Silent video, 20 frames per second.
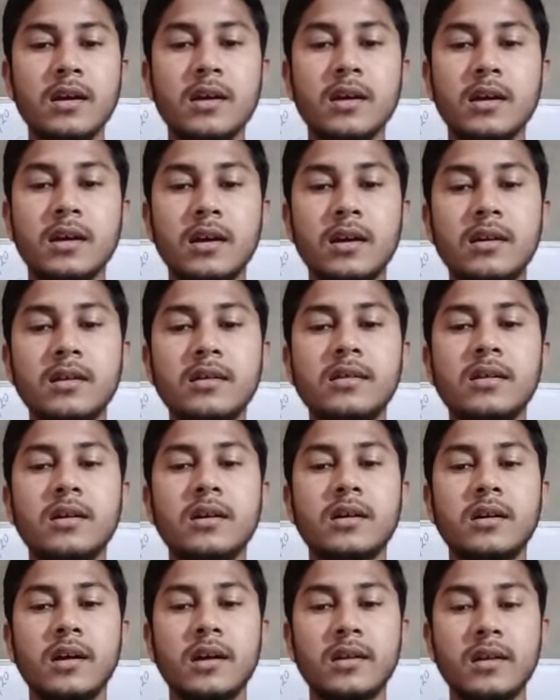
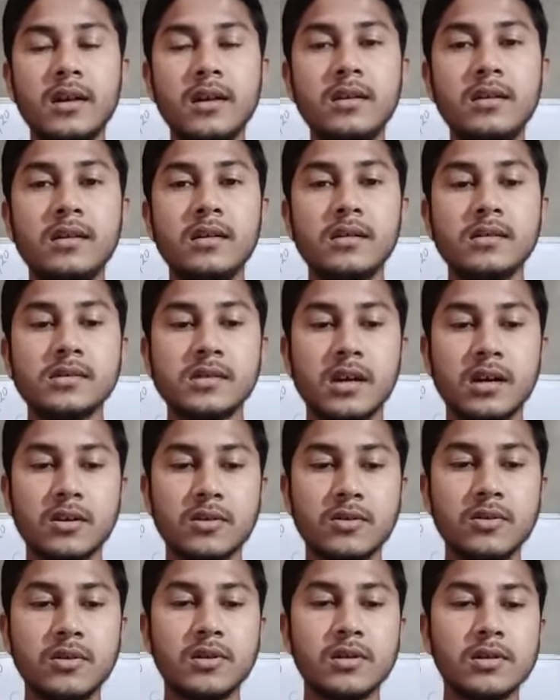integrated
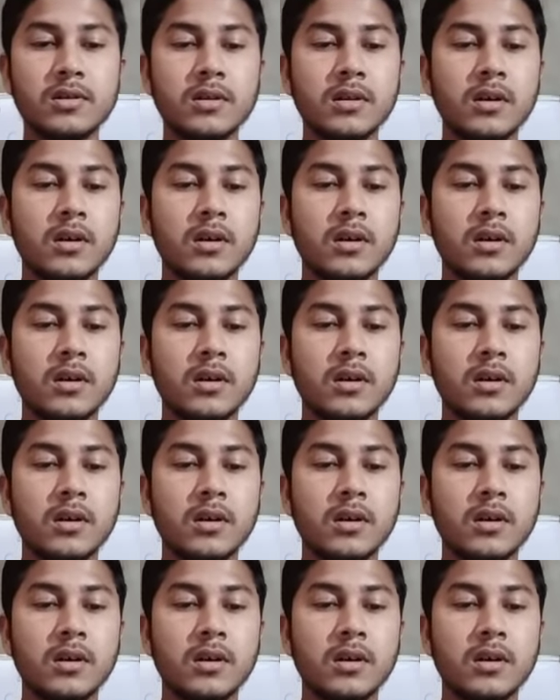circuit.